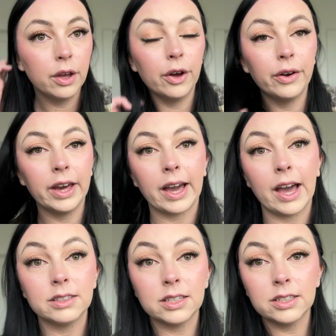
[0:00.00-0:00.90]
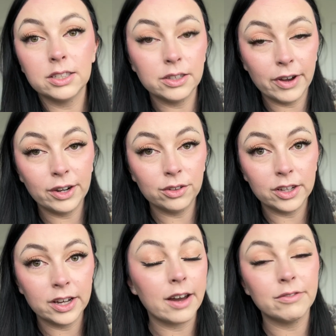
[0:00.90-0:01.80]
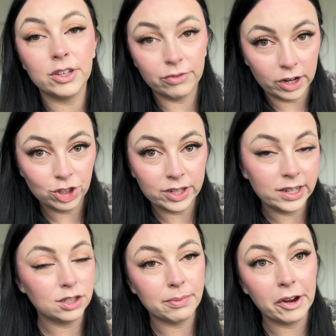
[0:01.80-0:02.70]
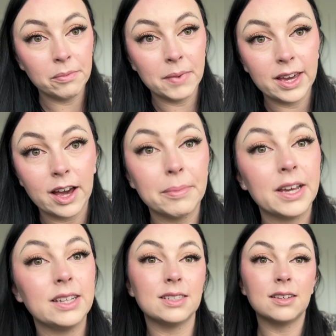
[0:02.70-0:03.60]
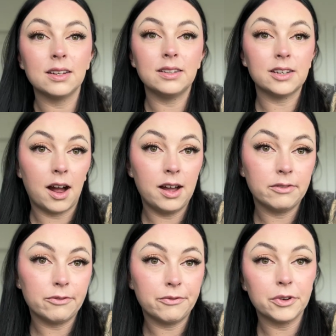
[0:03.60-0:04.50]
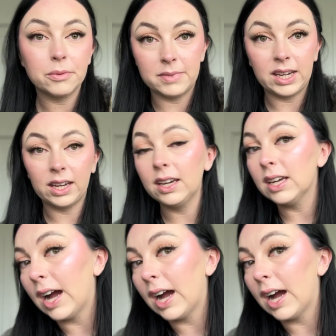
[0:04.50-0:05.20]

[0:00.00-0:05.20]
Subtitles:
Okay guys, this is the final look of the Russian inspired makeup. It's not for me.